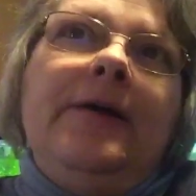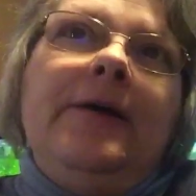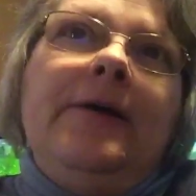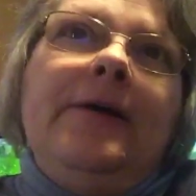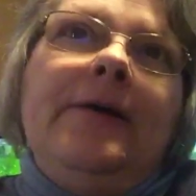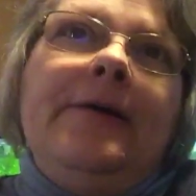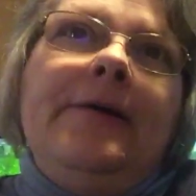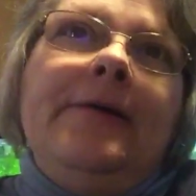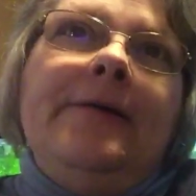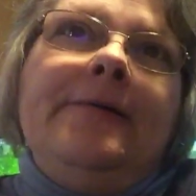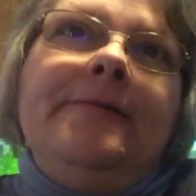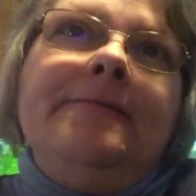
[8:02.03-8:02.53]

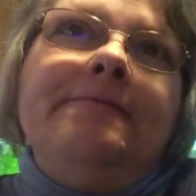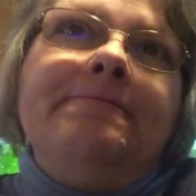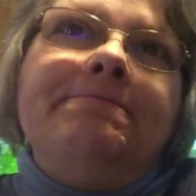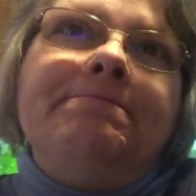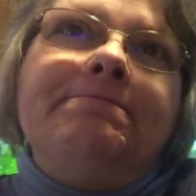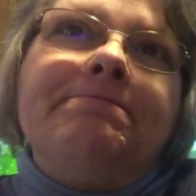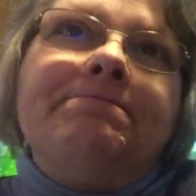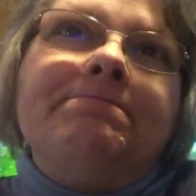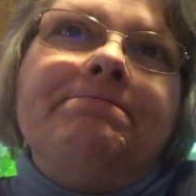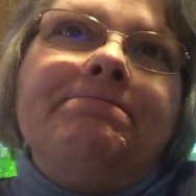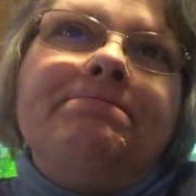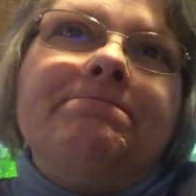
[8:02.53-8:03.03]
on
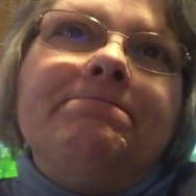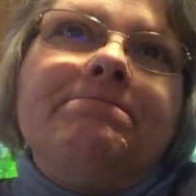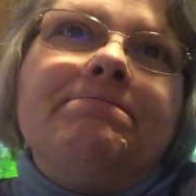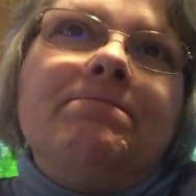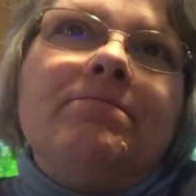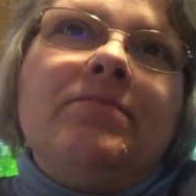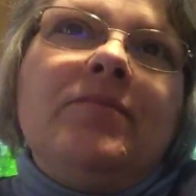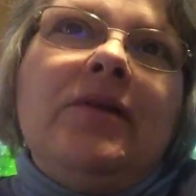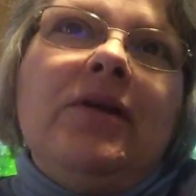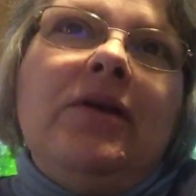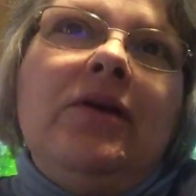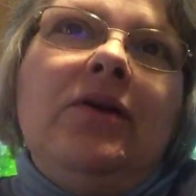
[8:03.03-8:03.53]

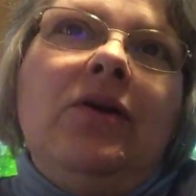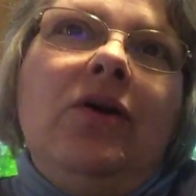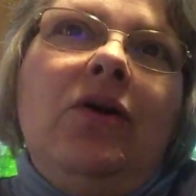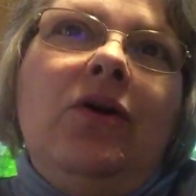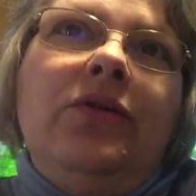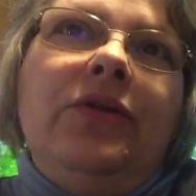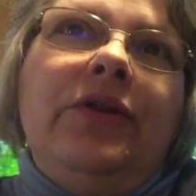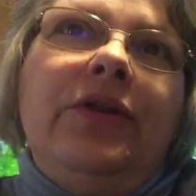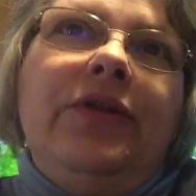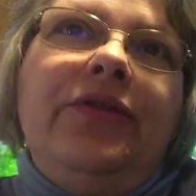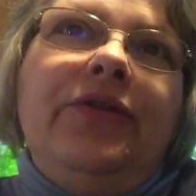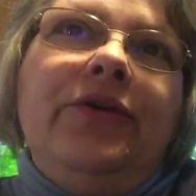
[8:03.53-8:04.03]

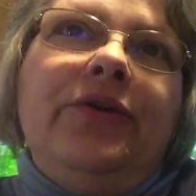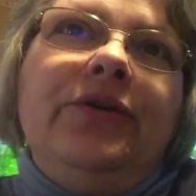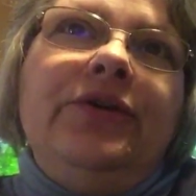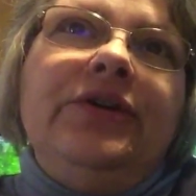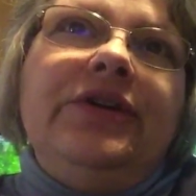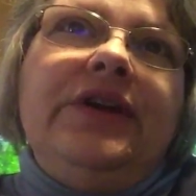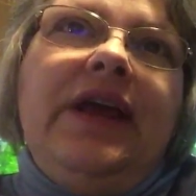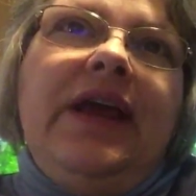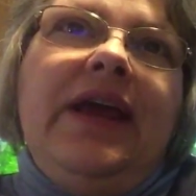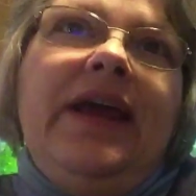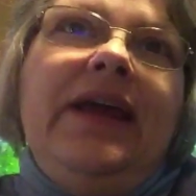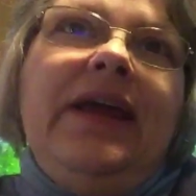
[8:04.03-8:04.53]
the third
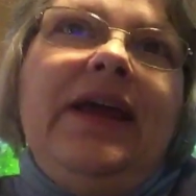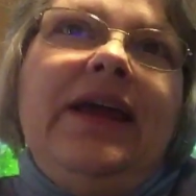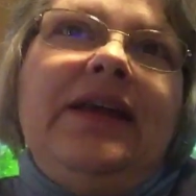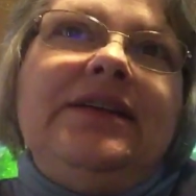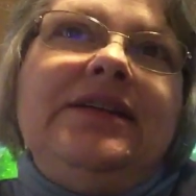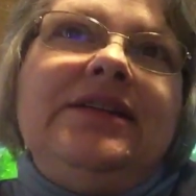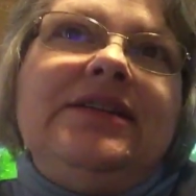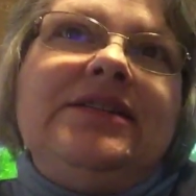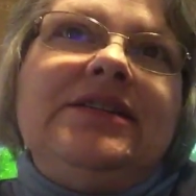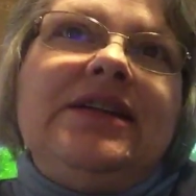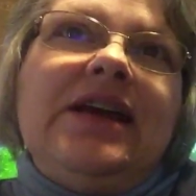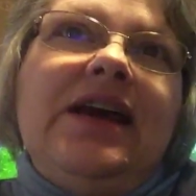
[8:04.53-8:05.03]
day, I
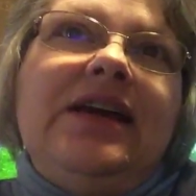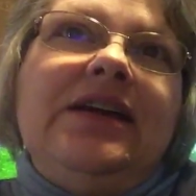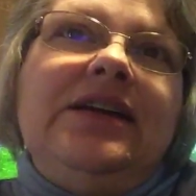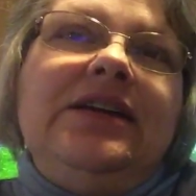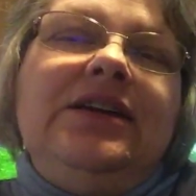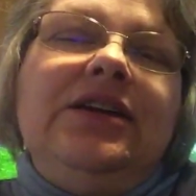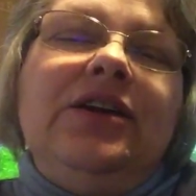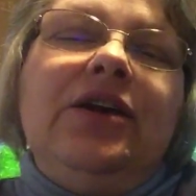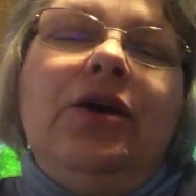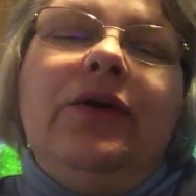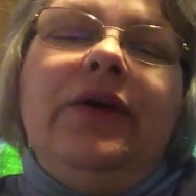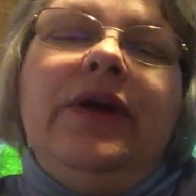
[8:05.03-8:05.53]
decided
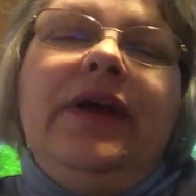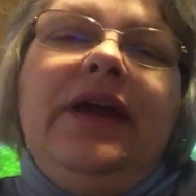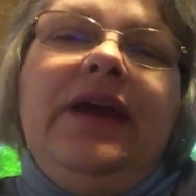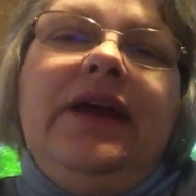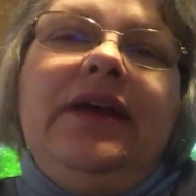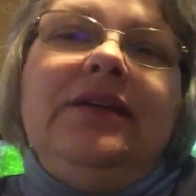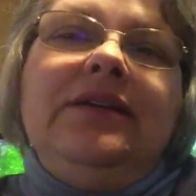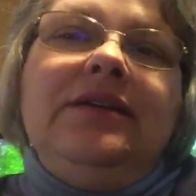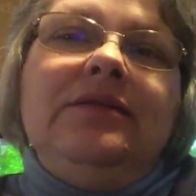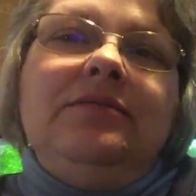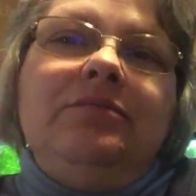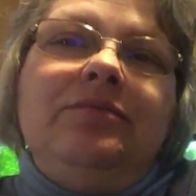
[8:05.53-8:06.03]
to go
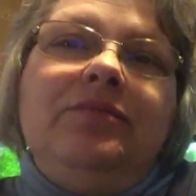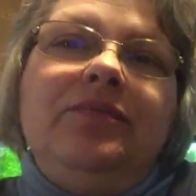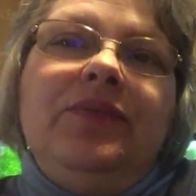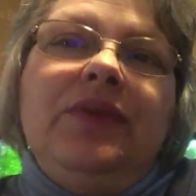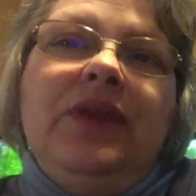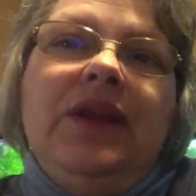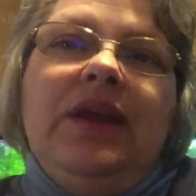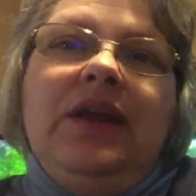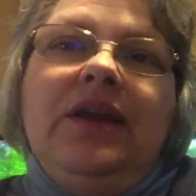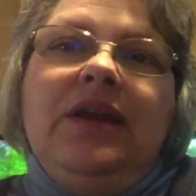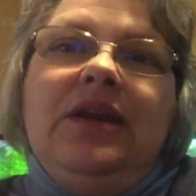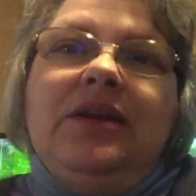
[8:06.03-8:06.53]
ahead and
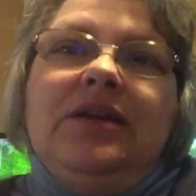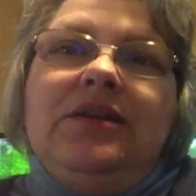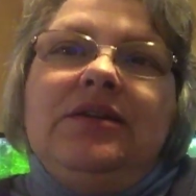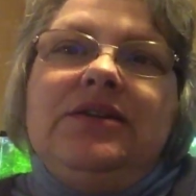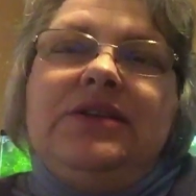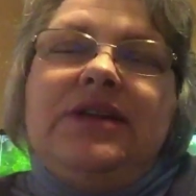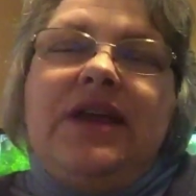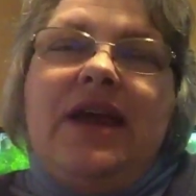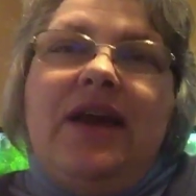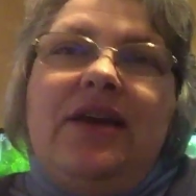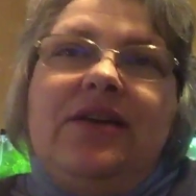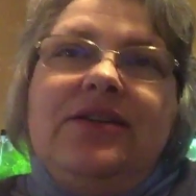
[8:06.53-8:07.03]

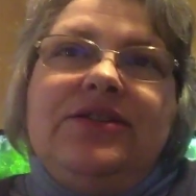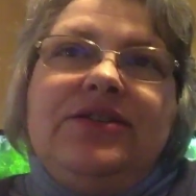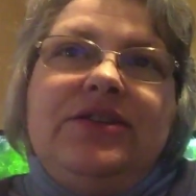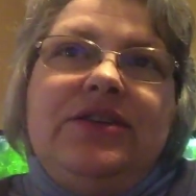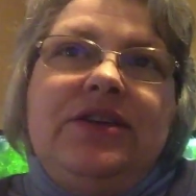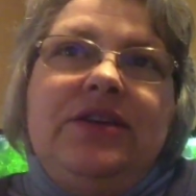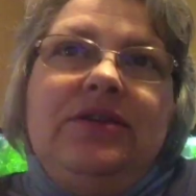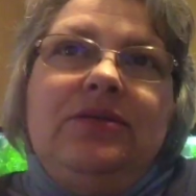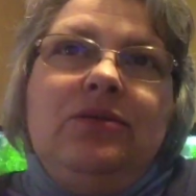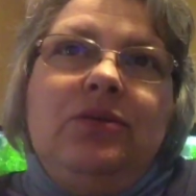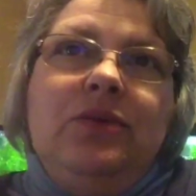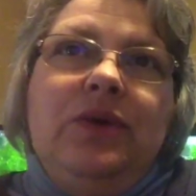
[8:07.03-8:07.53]
douse
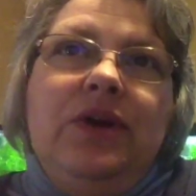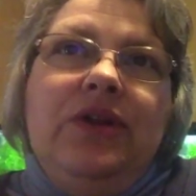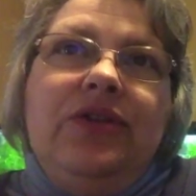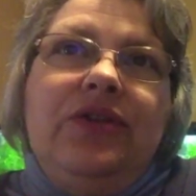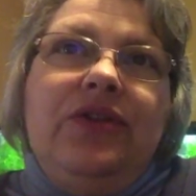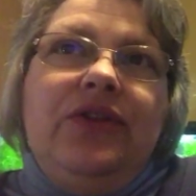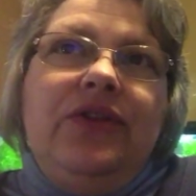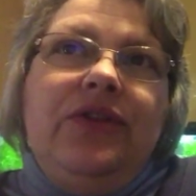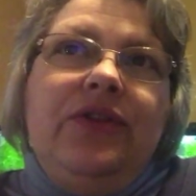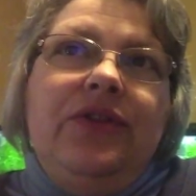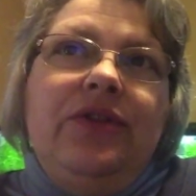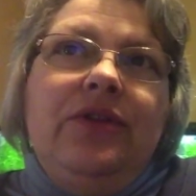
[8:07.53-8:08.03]
it with
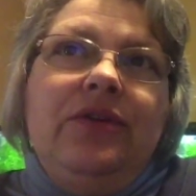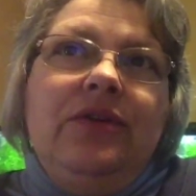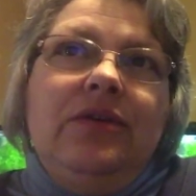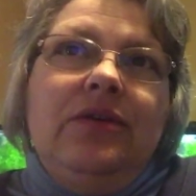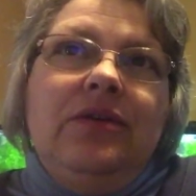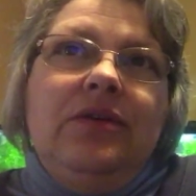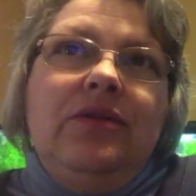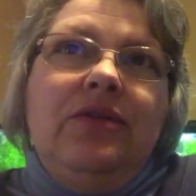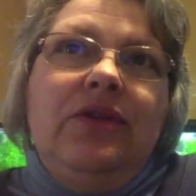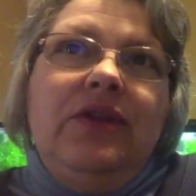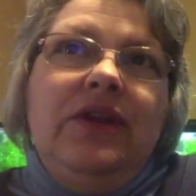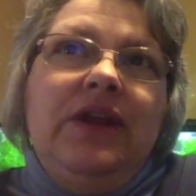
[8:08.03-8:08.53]

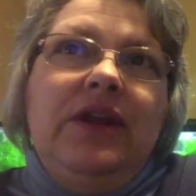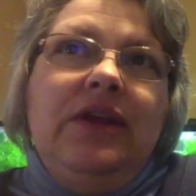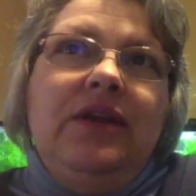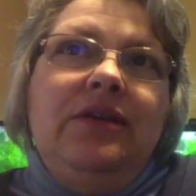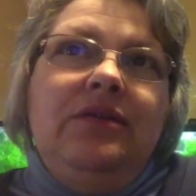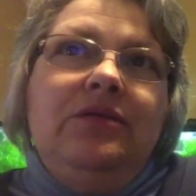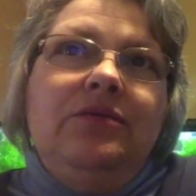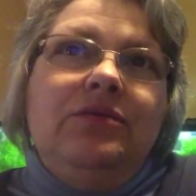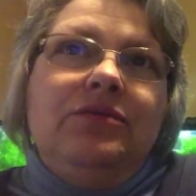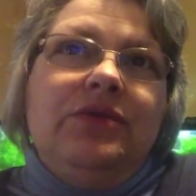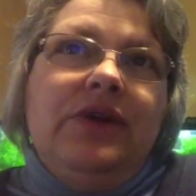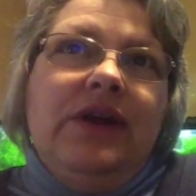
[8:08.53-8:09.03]
the
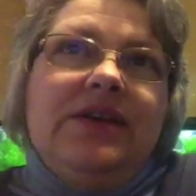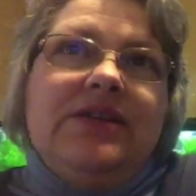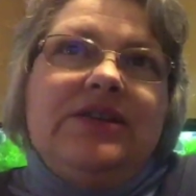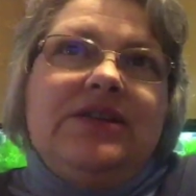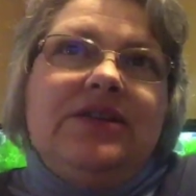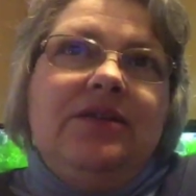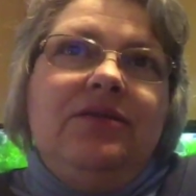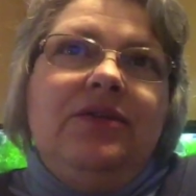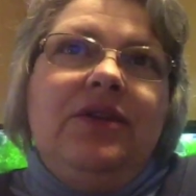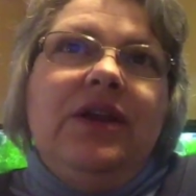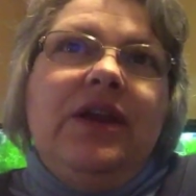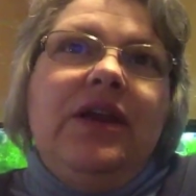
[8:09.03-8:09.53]
rest
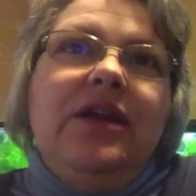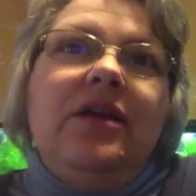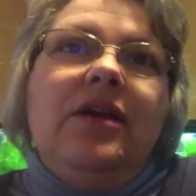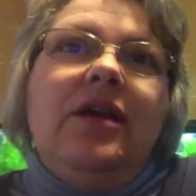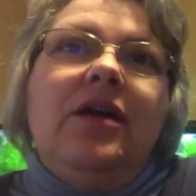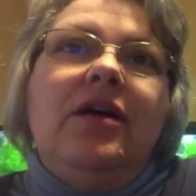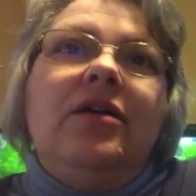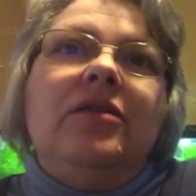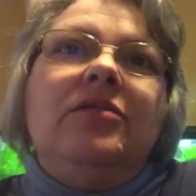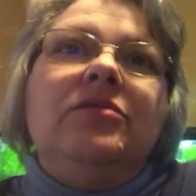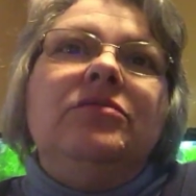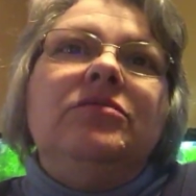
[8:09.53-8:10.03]
of
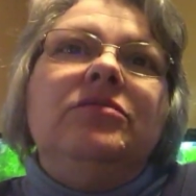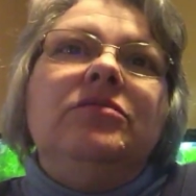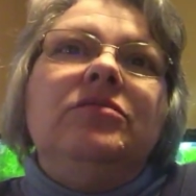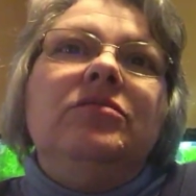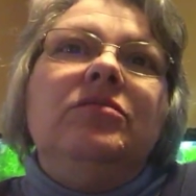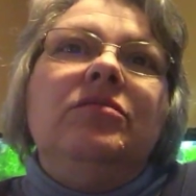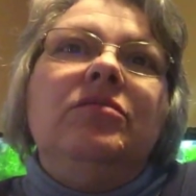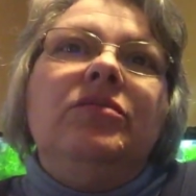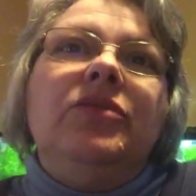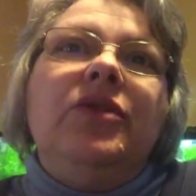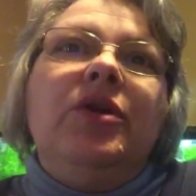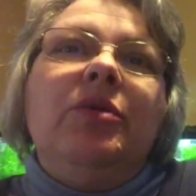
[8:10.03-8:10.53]
the
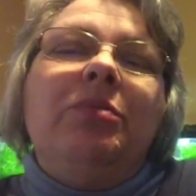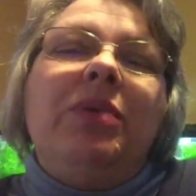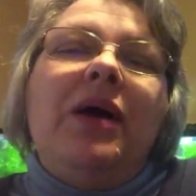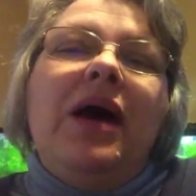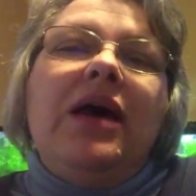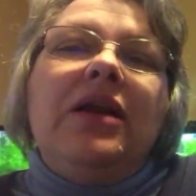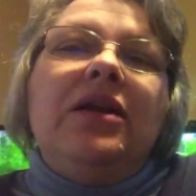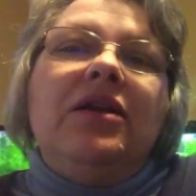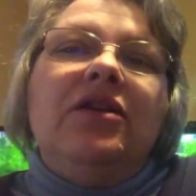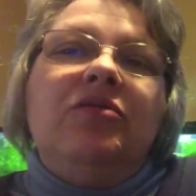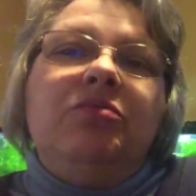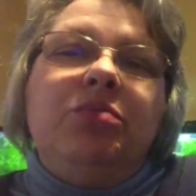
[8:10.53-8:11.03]

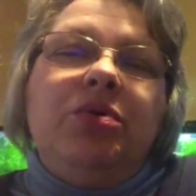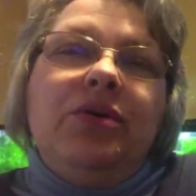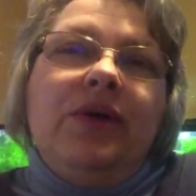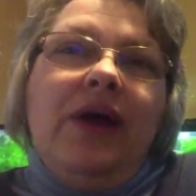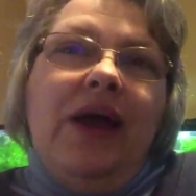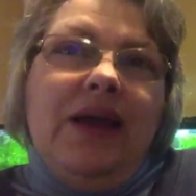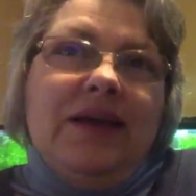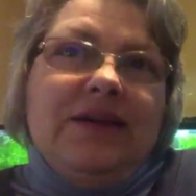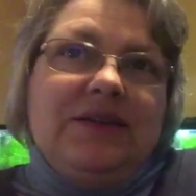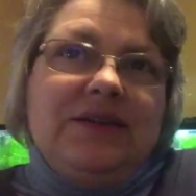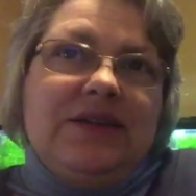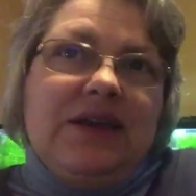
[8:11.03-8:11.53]
bottle of
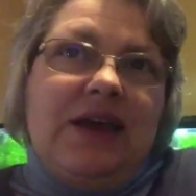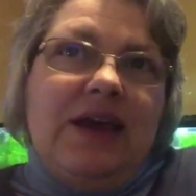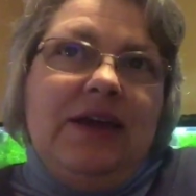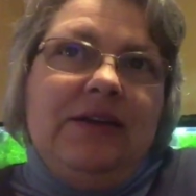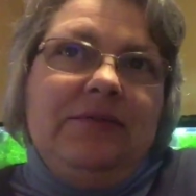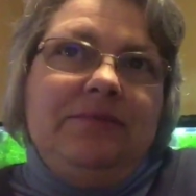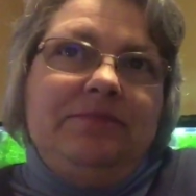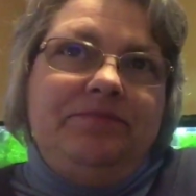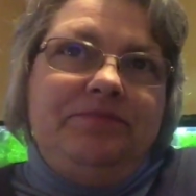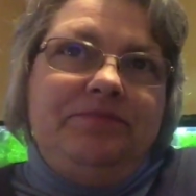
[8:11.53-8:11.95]
peroxide.